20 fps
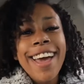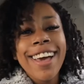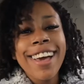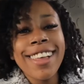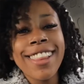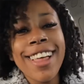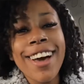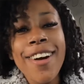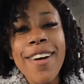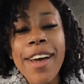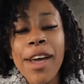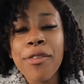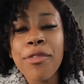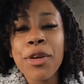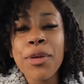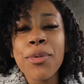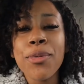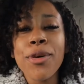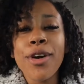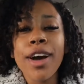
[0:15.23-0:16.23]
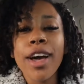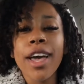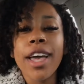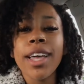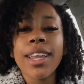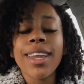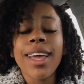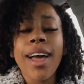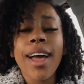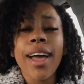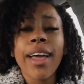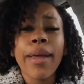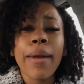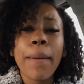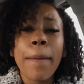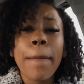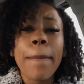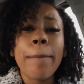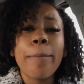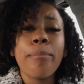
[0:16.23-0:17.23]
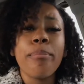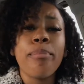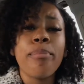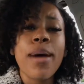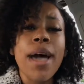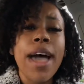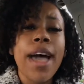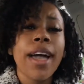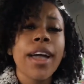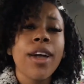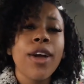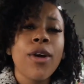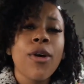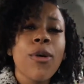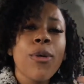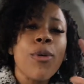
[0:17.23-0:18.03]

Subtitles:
Hello everyone, I am back